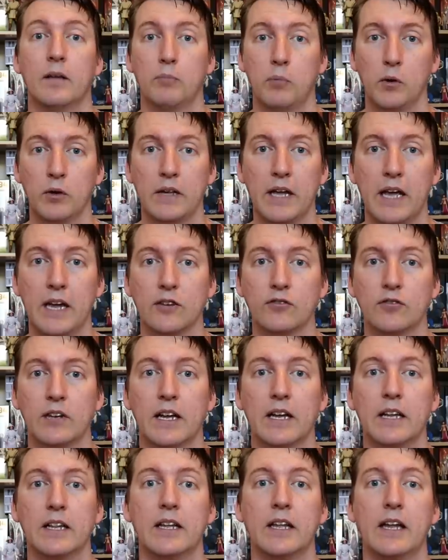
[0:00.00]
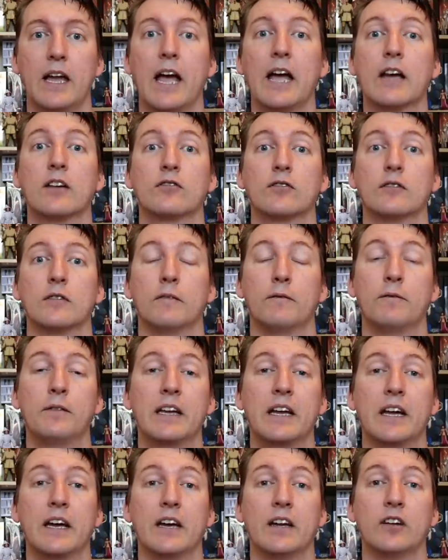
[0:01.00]
Put the hashtag in there, action
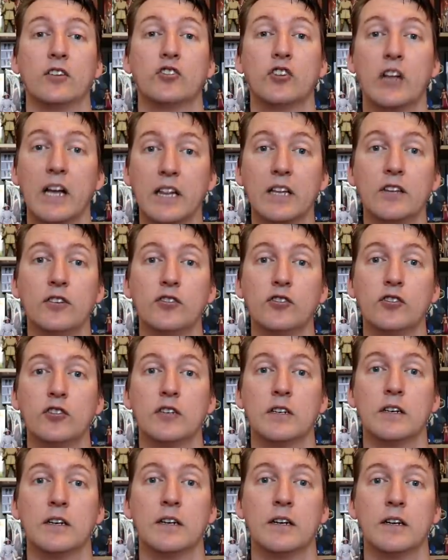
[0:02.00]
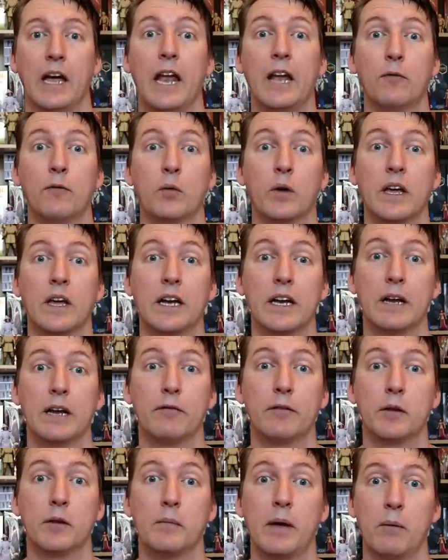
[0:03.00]
figure challenge. And if we get
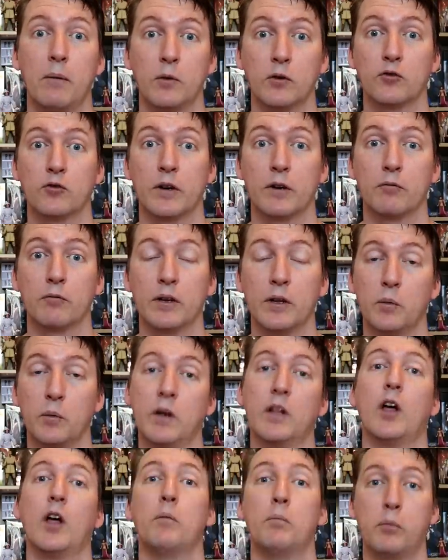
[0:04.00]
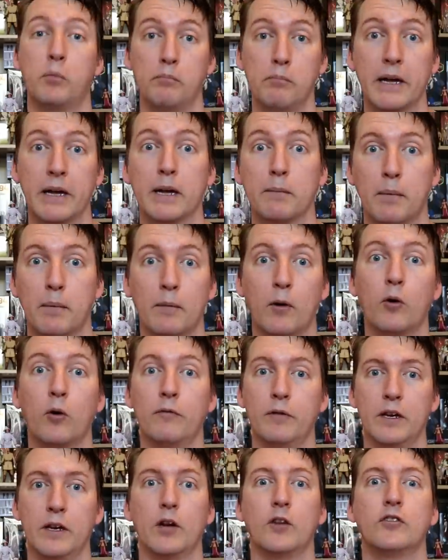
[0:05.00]
enough of them and we trend really well, I'll make up a whole
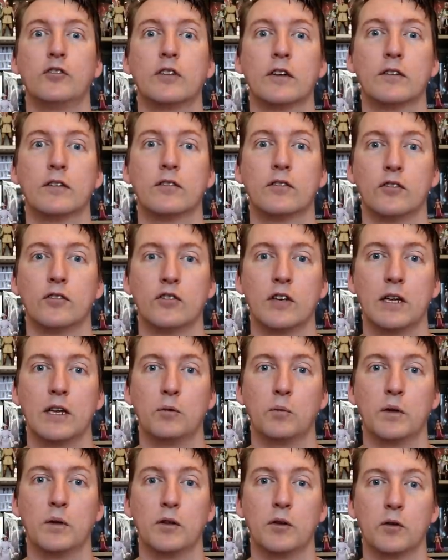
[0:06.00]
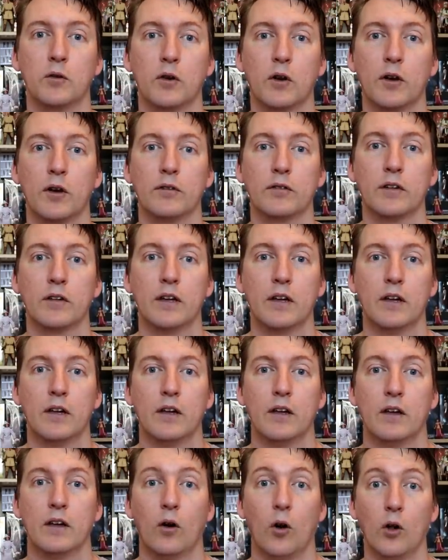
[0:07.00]
video just to share you with you guys
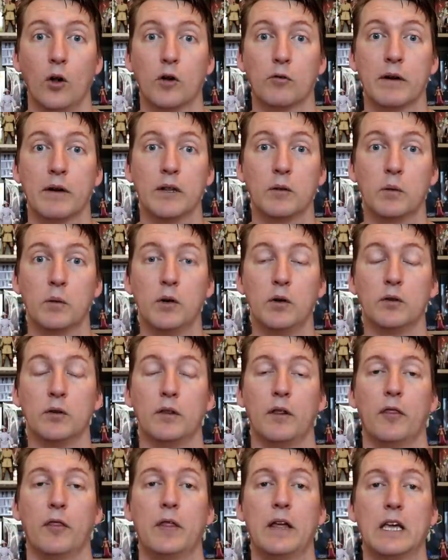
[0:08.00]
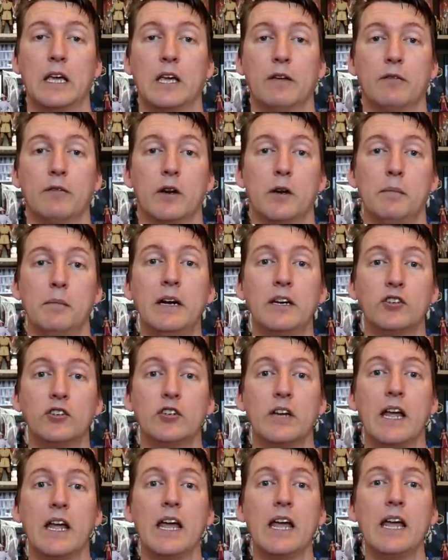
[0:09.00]
all around the world. Thank you very
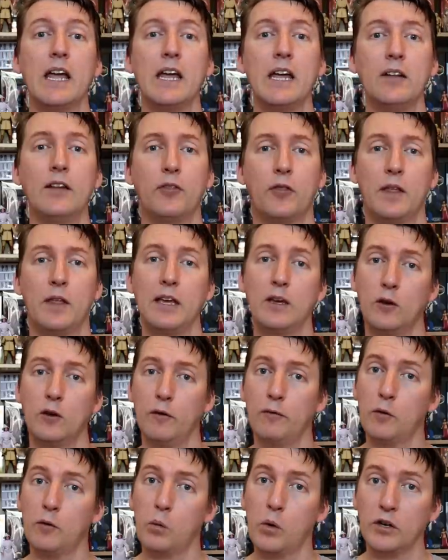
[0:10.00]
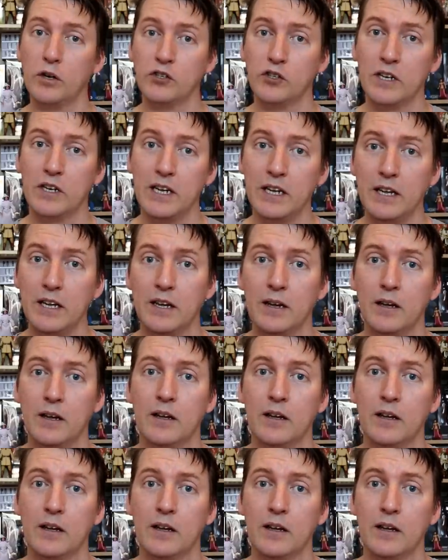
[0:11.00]
much, and thank you for watching.